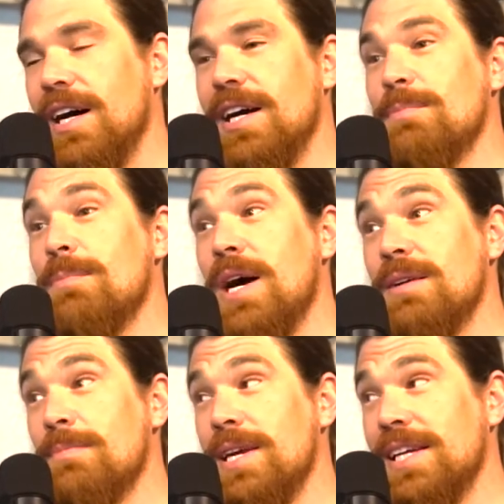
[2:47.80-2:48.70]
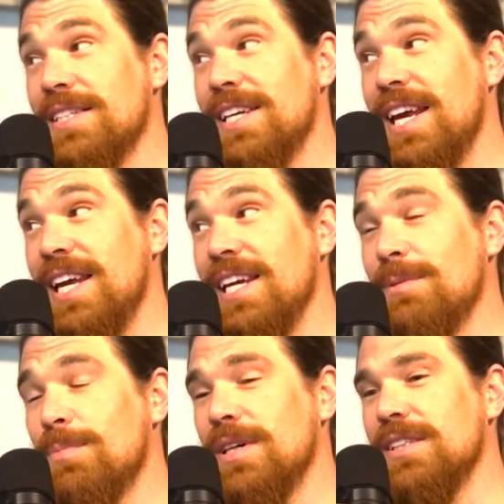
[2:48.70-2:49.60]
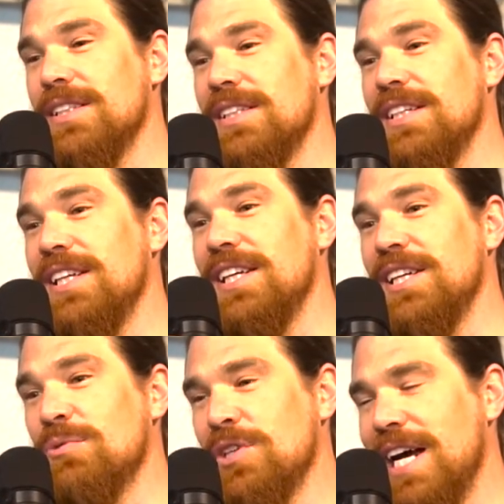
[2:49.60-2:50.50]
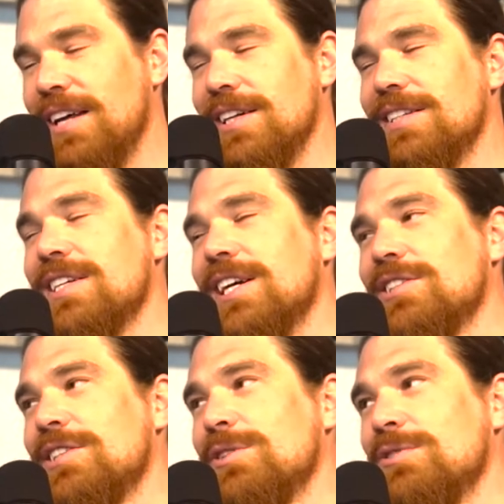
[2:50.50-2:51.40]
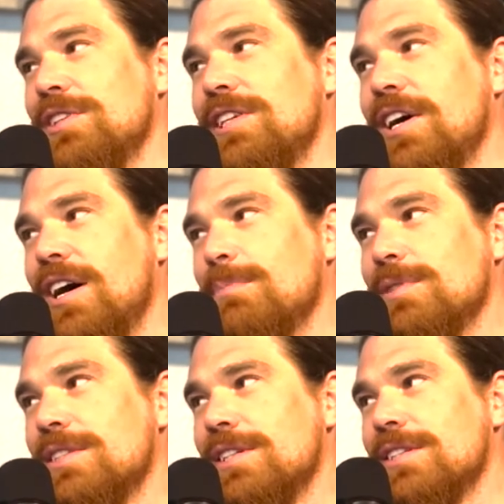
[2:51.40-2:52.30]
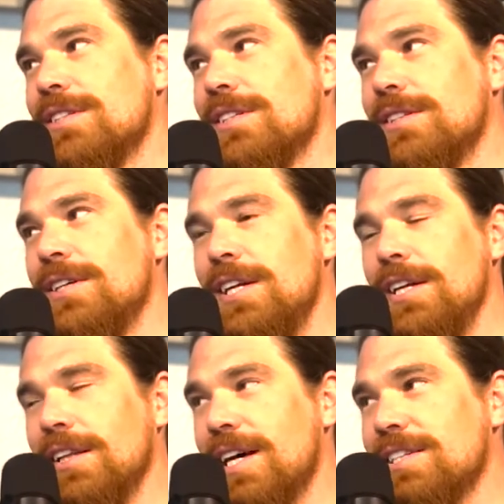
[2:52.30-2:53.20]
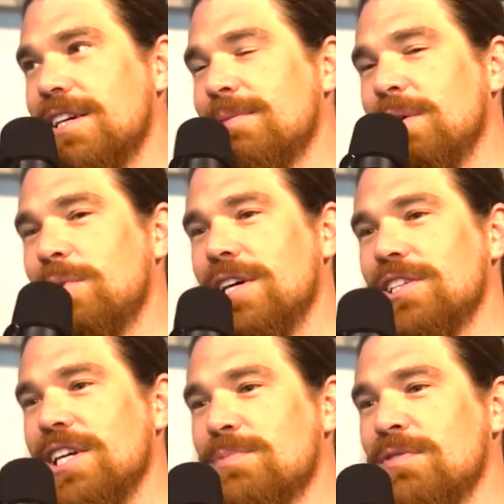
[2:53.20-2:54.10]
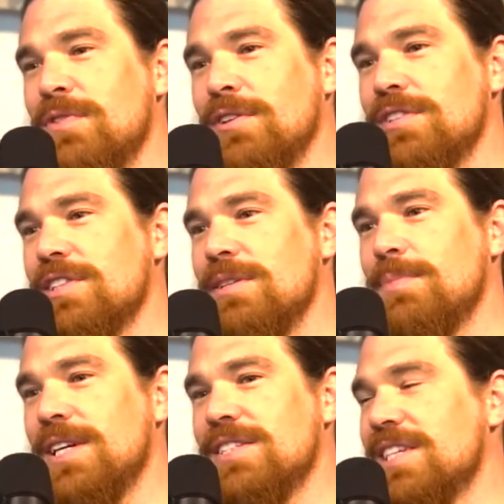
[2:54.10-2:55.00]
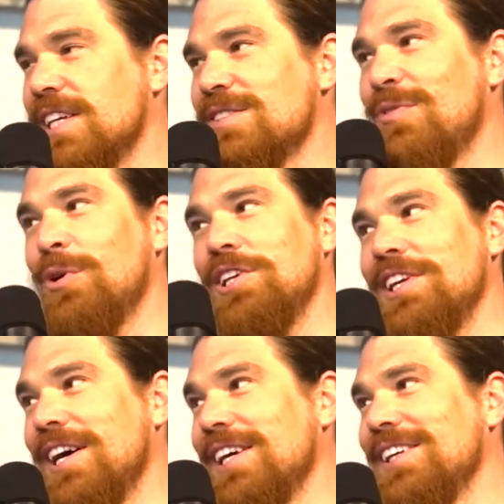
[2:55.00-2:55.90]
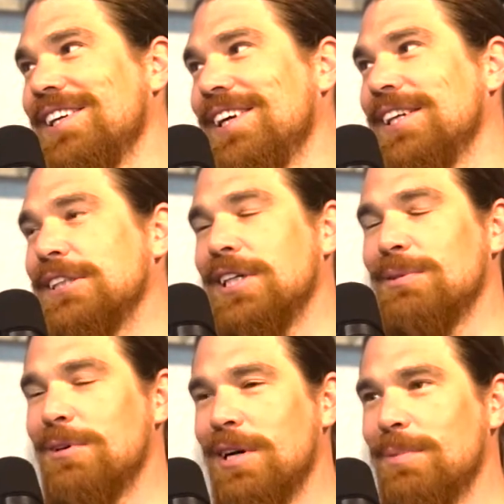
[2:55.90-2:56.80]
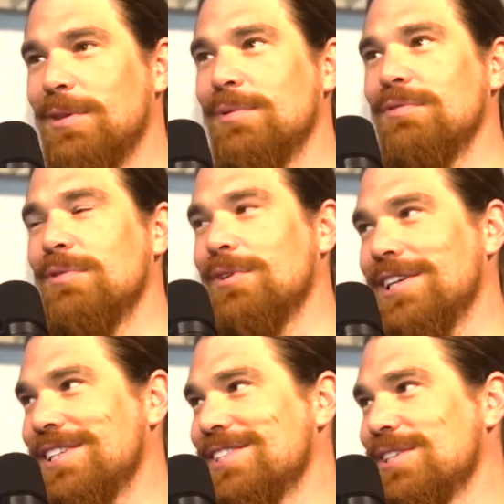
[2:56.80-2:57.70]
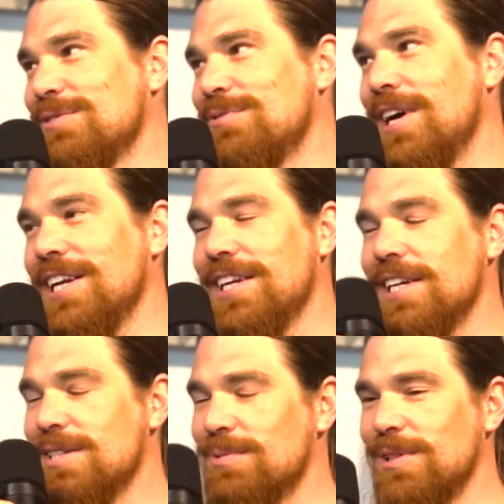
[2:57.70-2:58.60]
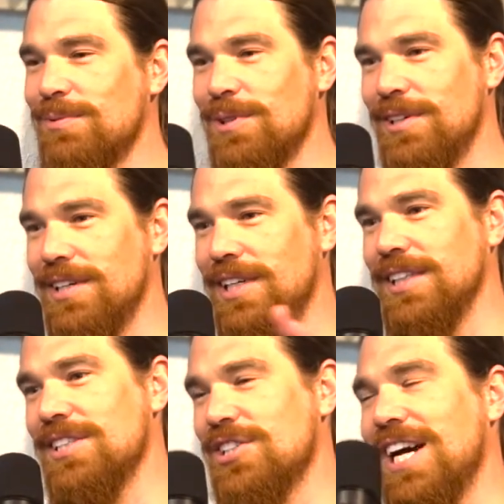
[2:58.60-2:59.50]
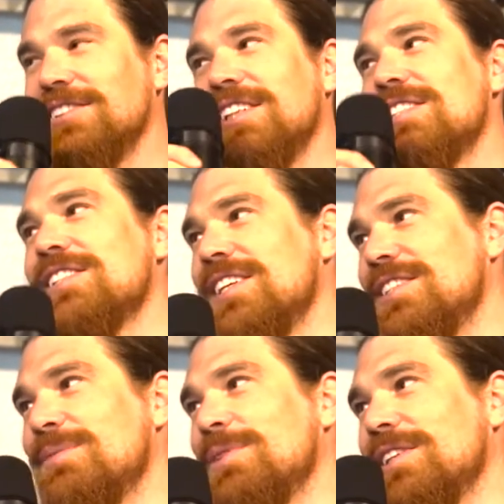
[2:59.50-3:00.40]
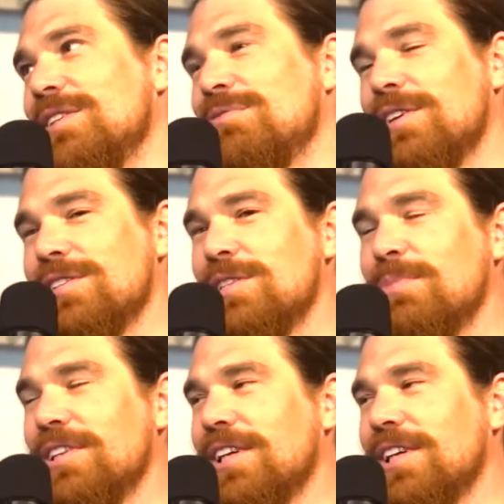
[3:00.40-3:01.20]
I might make it to 8, but in reality, it's actually usually the opposite. So last night, my watch has me falling asleep at 6:49 and I woke up at 3:40. So Friday nights when we're childless, I typically fall asleep on the